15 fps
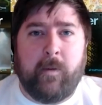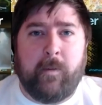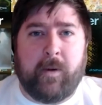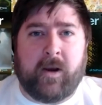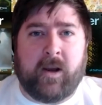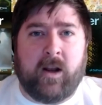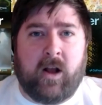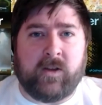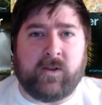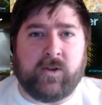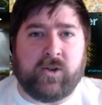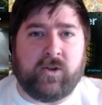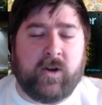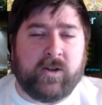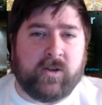but can also
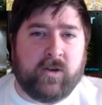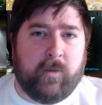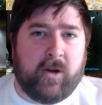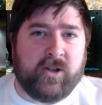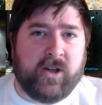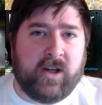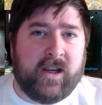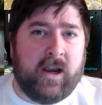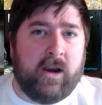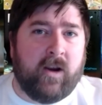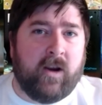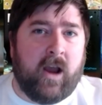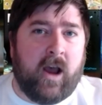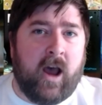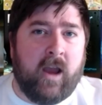stretch so much and
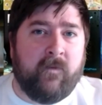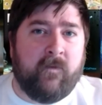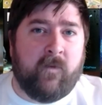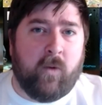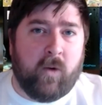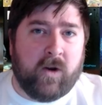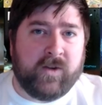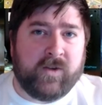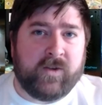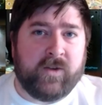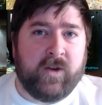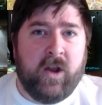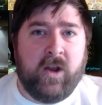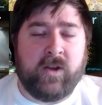carry a high force.